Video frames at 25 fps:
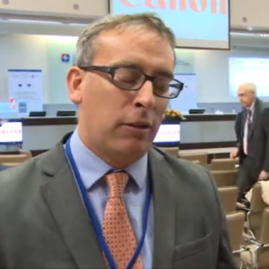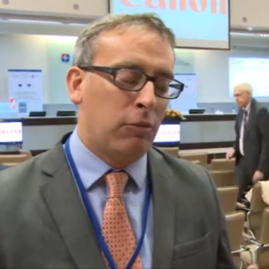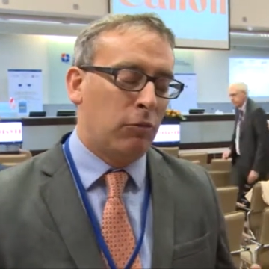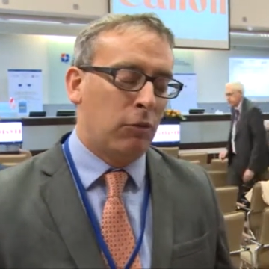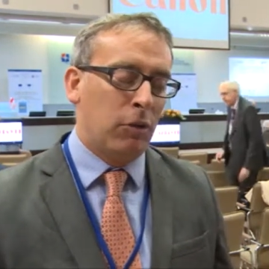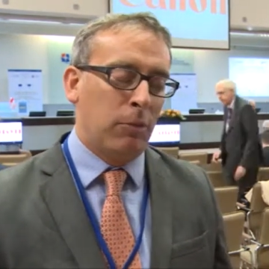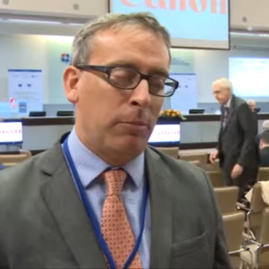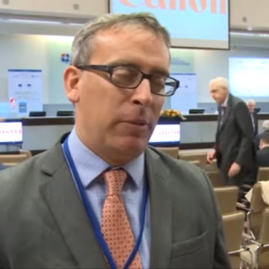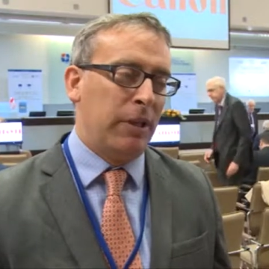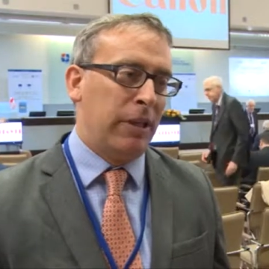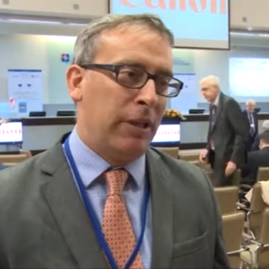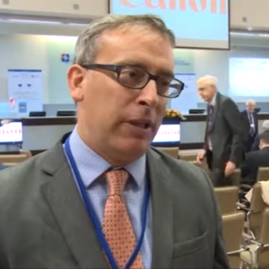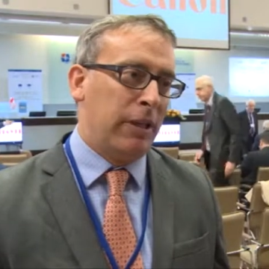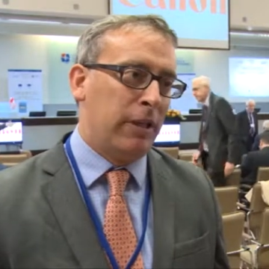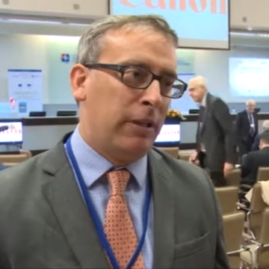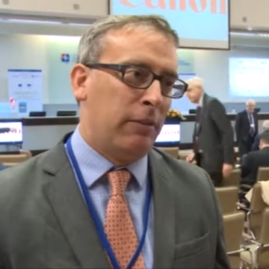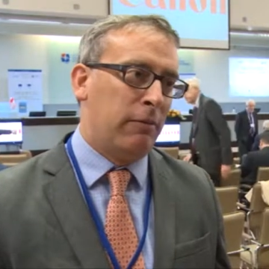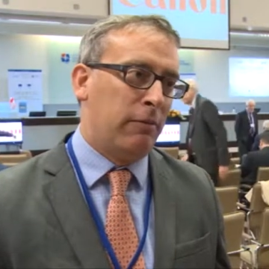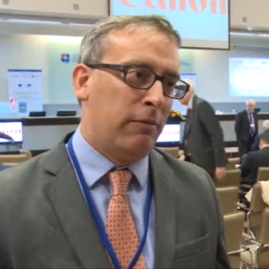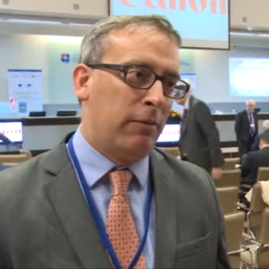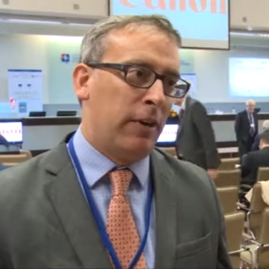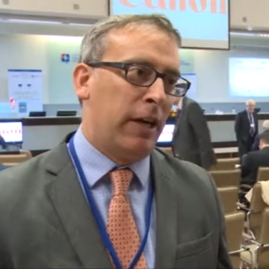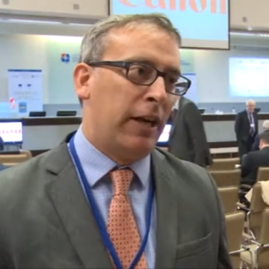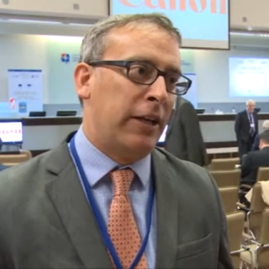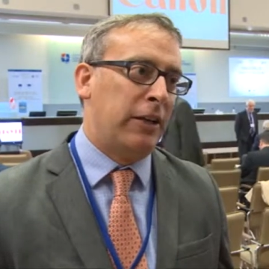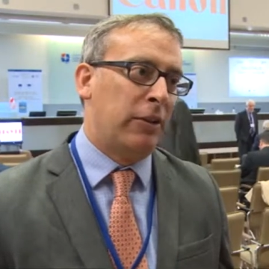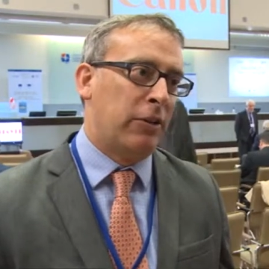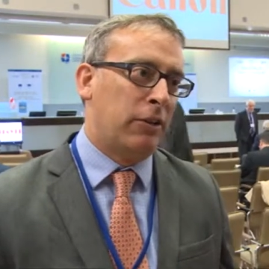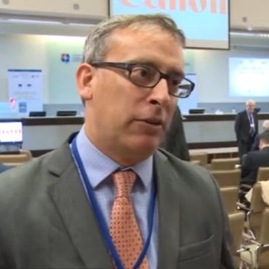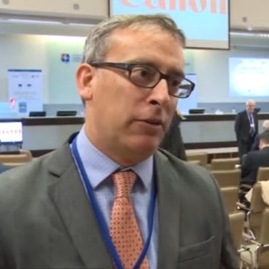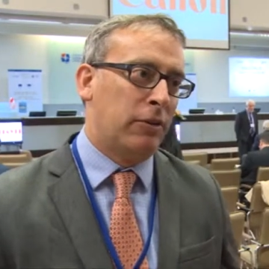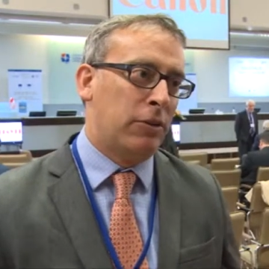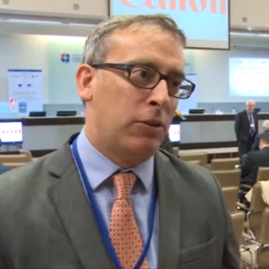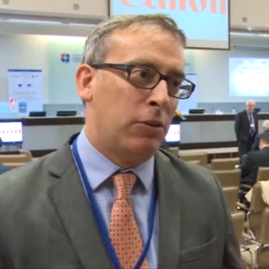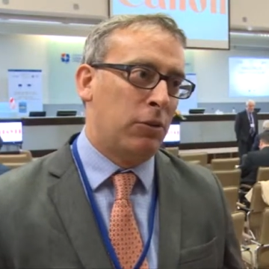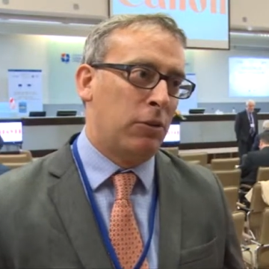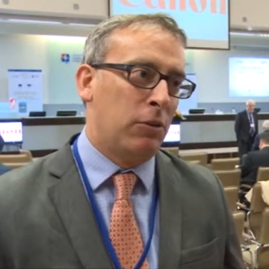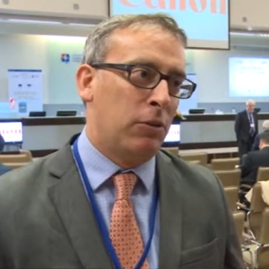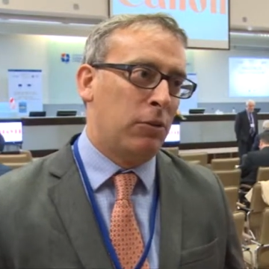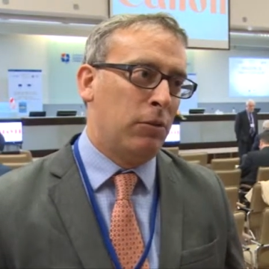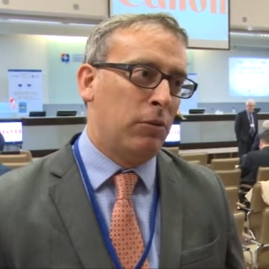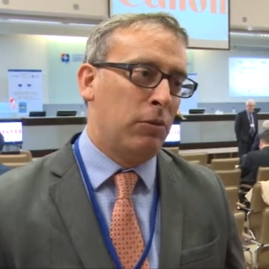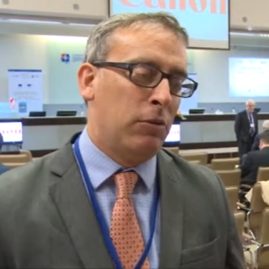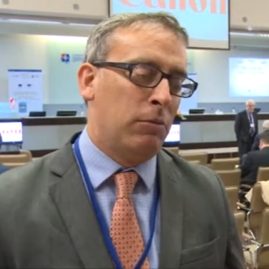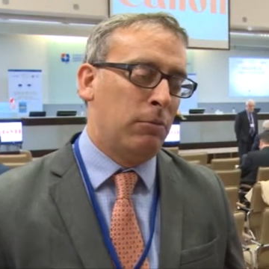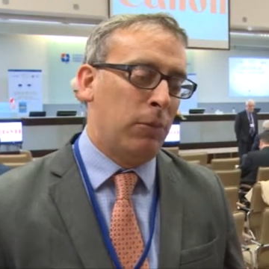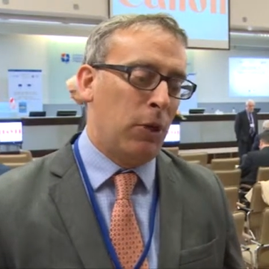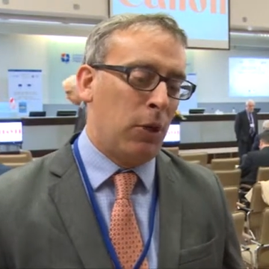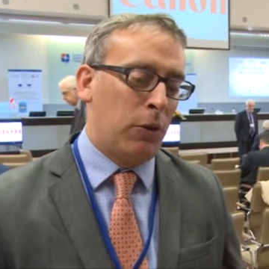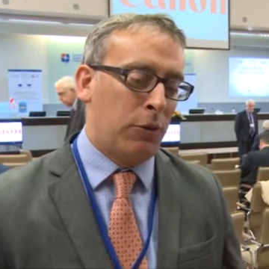will be vital
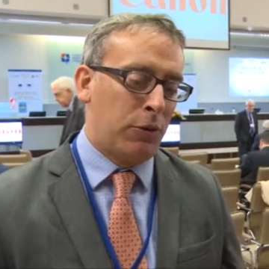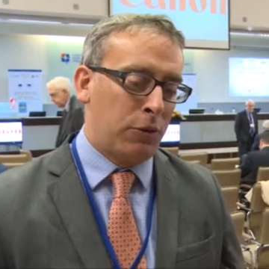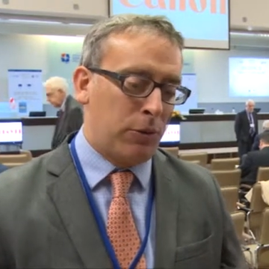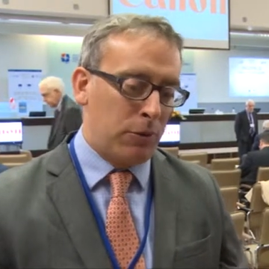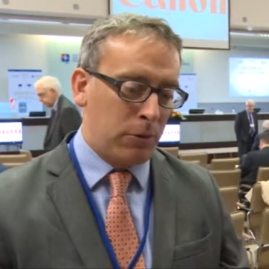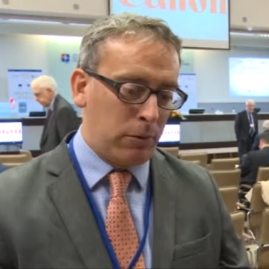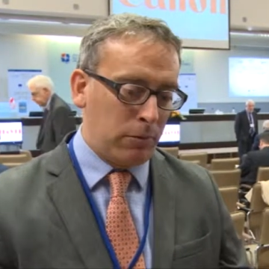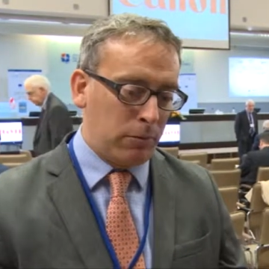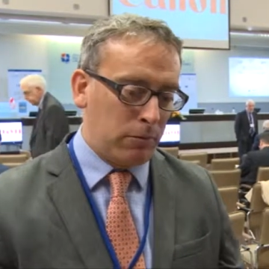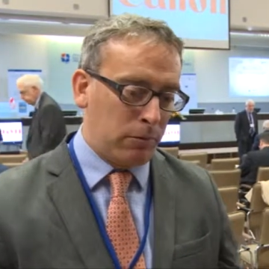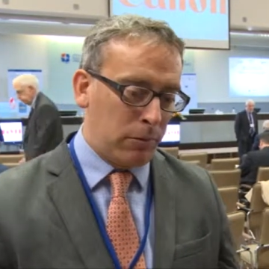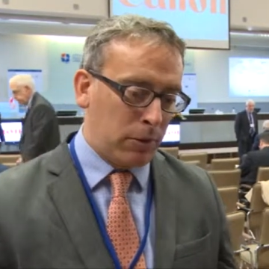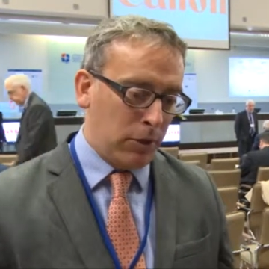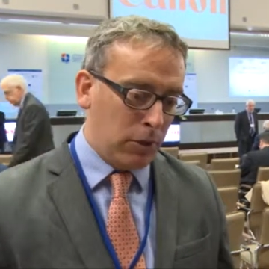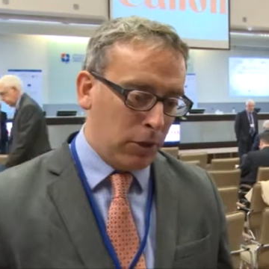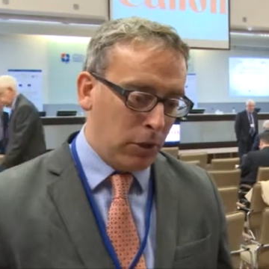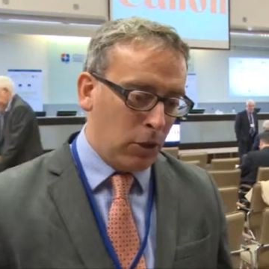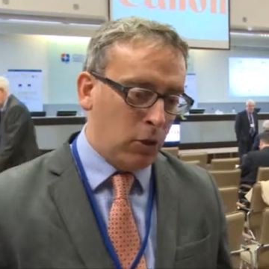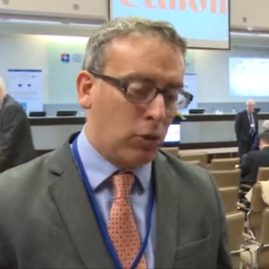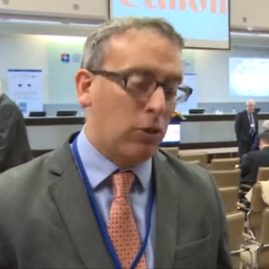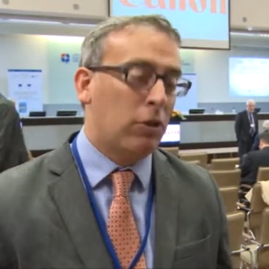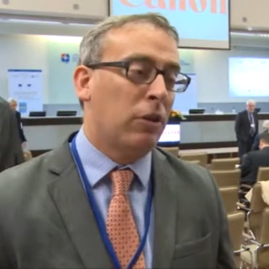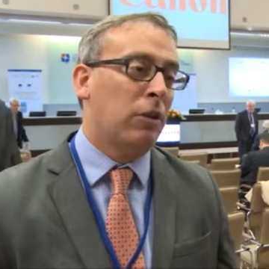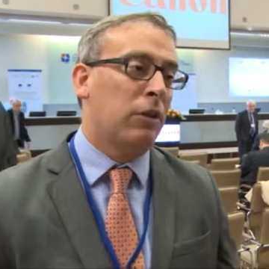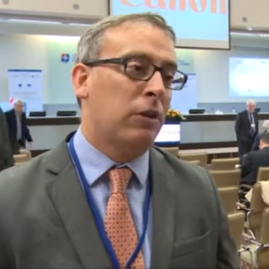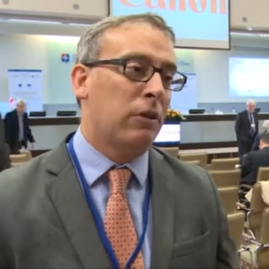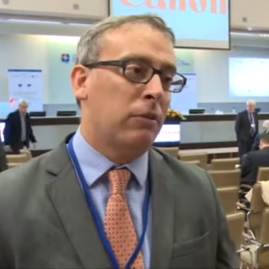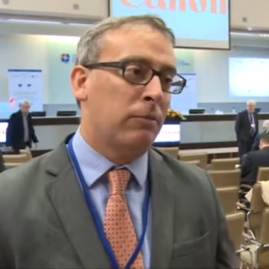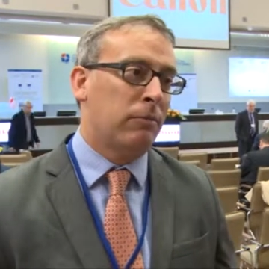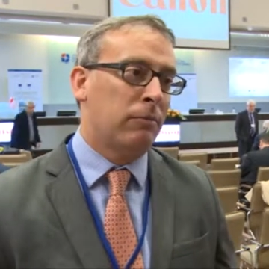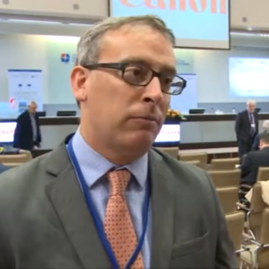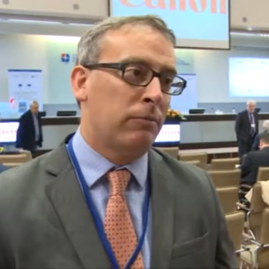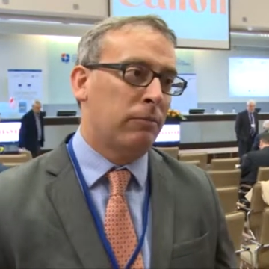to both local